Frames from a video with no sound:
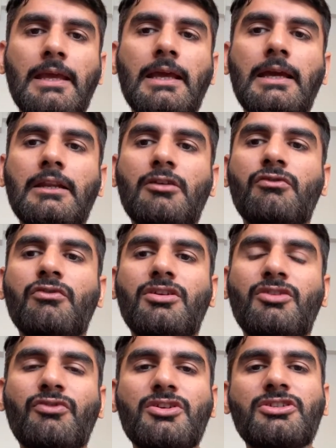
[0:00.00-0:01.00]
And if your
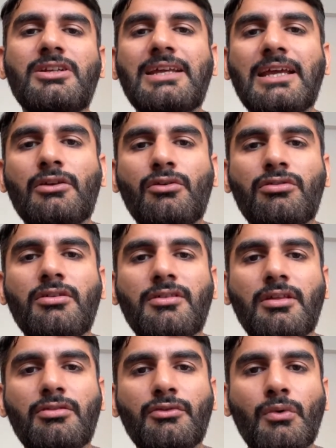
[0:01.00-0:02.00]
differential diagnosis
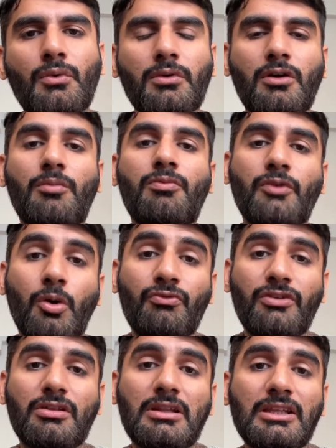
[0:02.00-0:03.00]
is wrong,
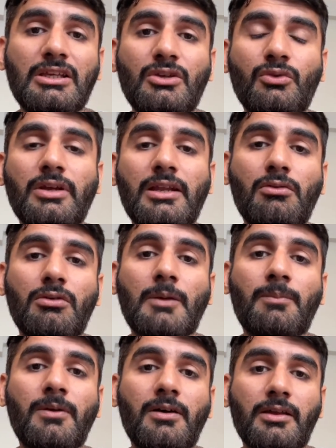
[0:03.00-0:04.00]
obviously you cannot
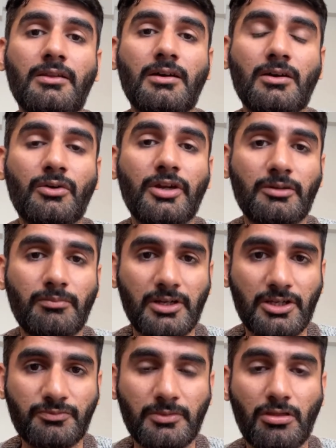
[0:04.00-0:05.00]
apply the correct
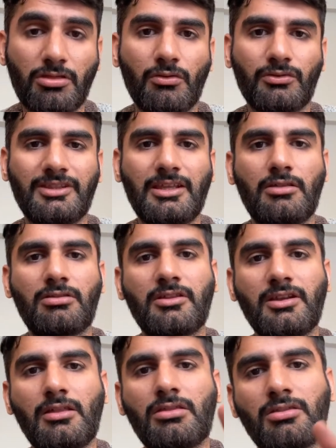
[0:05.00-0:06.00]
management. So these
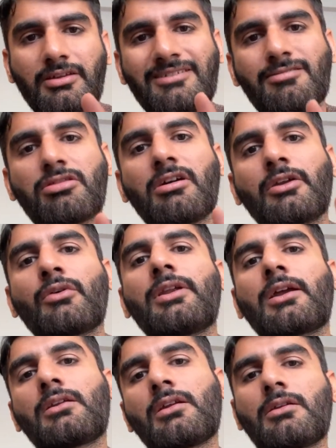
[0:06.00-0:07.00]
three skills are
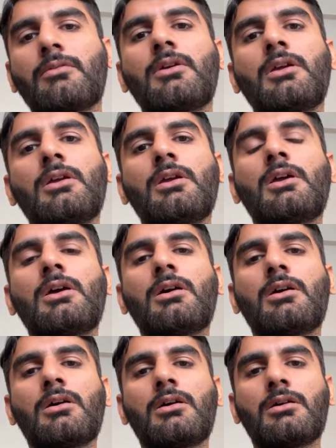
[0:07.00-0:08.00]
connected:
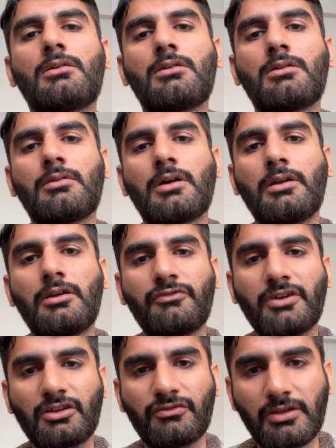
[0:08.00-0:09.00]
uh,
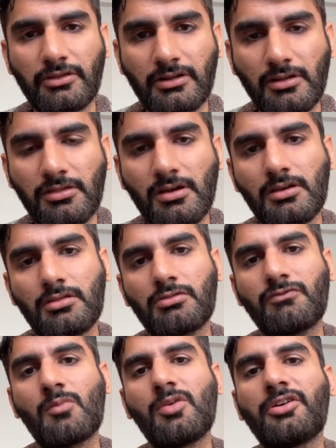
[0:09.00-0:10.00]
identifying physical signs,
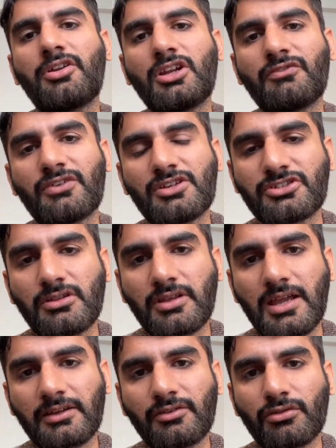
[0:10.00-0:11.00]
formulating differential
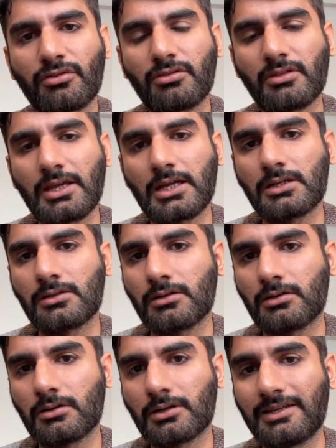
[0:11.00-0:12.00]
diagnosis, and
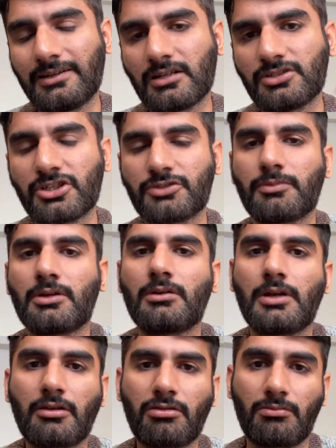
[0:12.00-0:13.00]
clinical judgment.
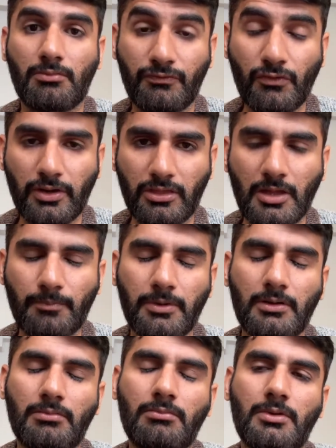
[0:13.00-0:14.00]
For
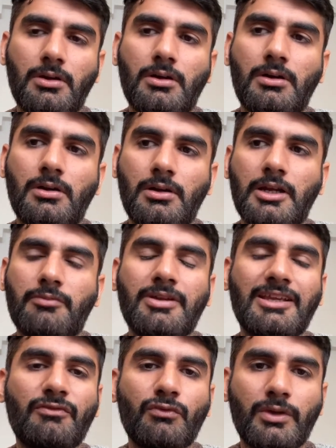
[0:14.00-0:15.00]
example, let
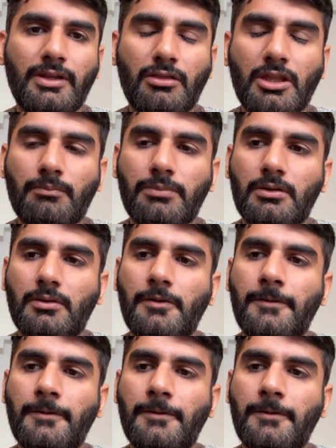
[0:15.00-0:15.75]
me give you an example.